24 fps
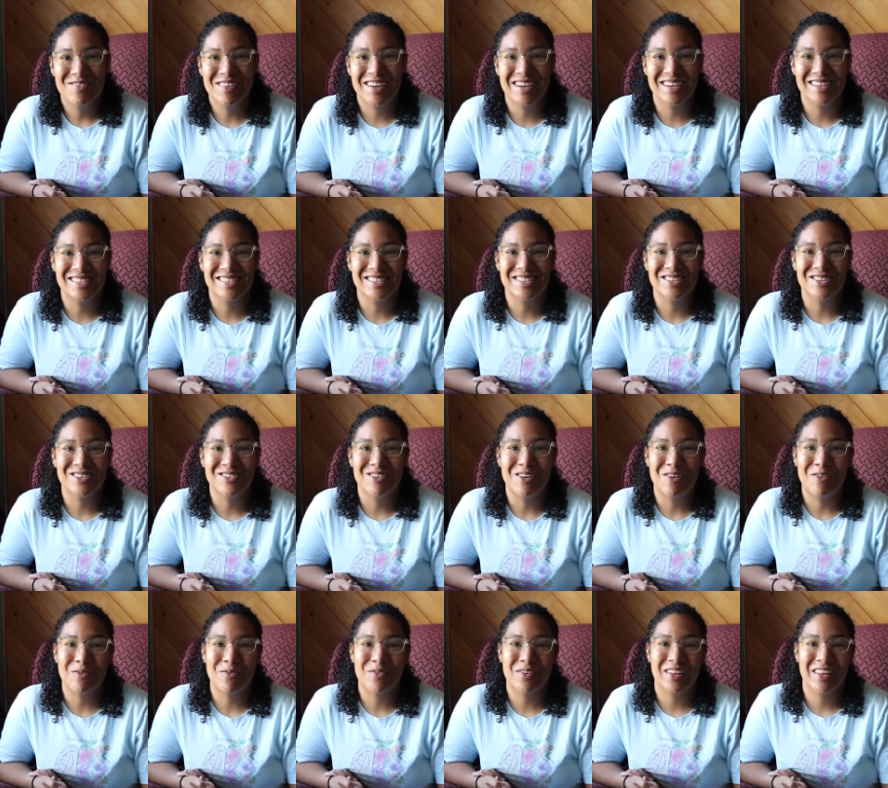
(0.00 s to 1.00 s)
because you
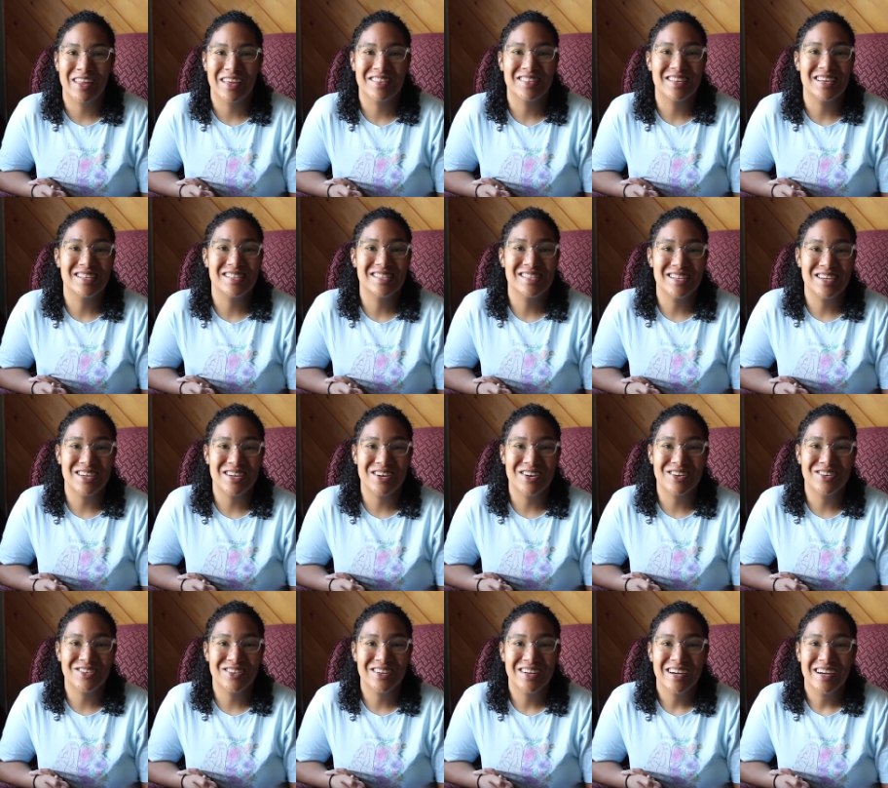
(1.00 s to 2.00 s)
don't feel like they see you,
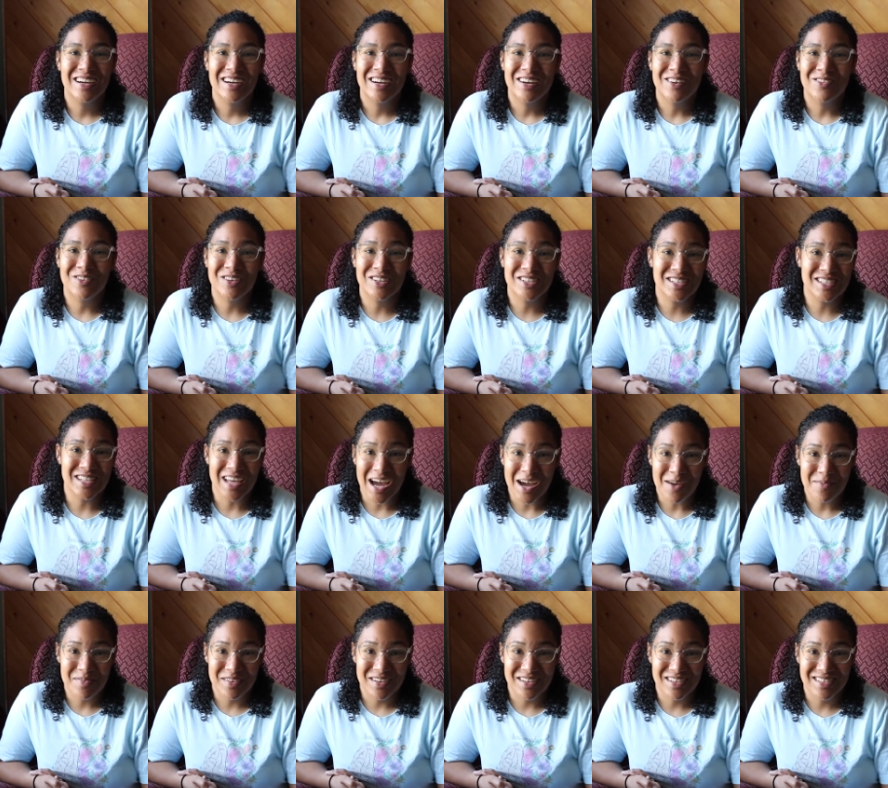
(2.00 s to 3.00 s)
which has
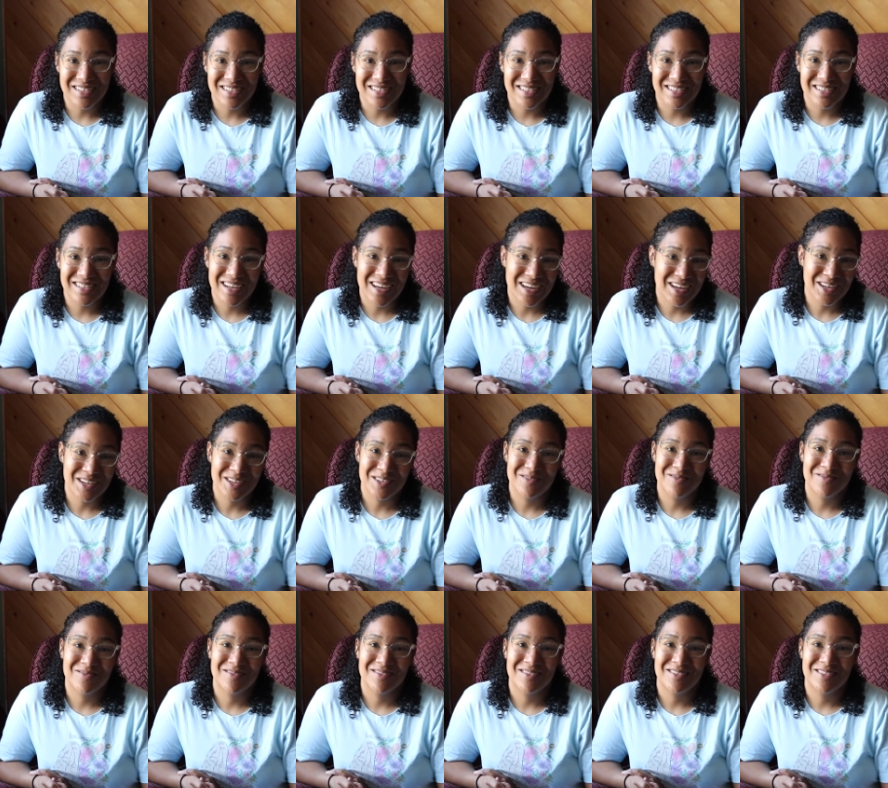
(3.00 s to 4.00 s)
happened in
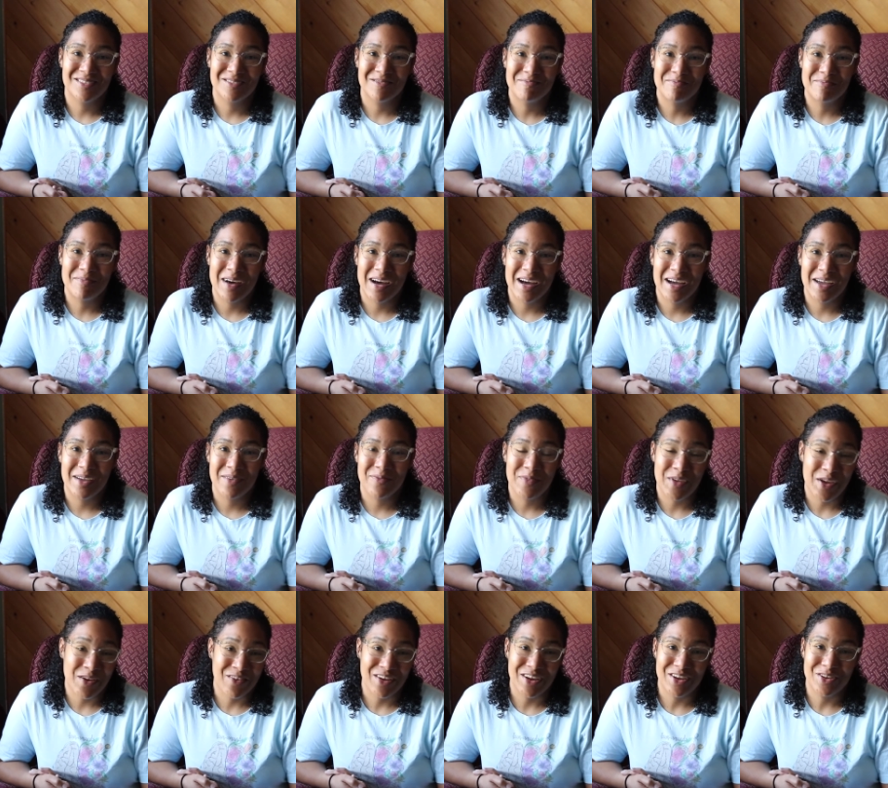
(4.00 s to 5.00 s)
my
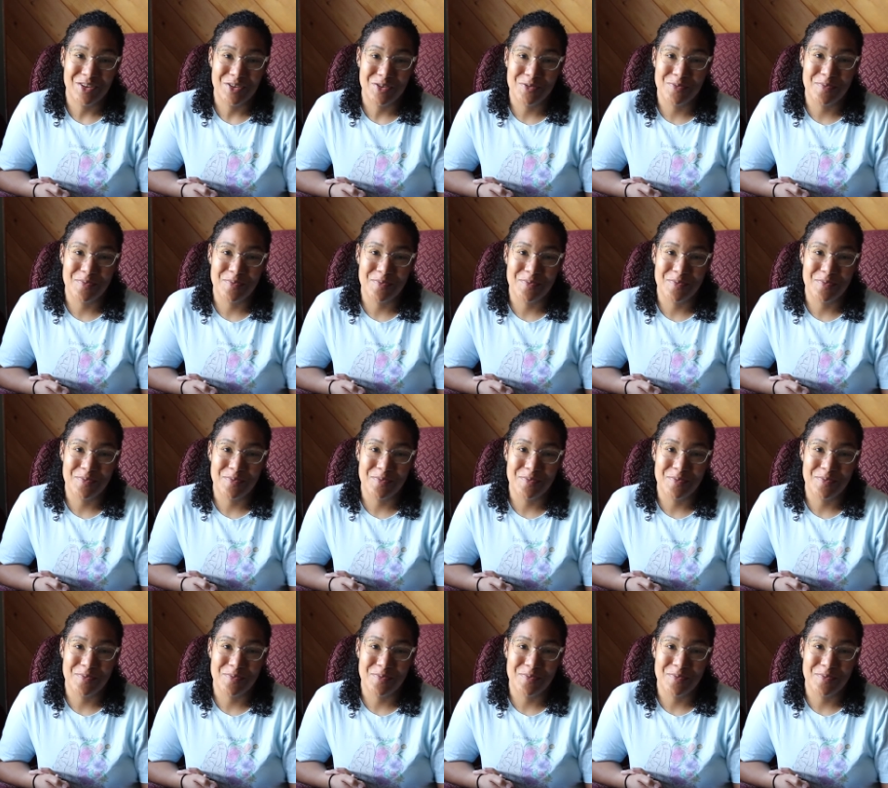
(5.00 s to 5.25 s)
very new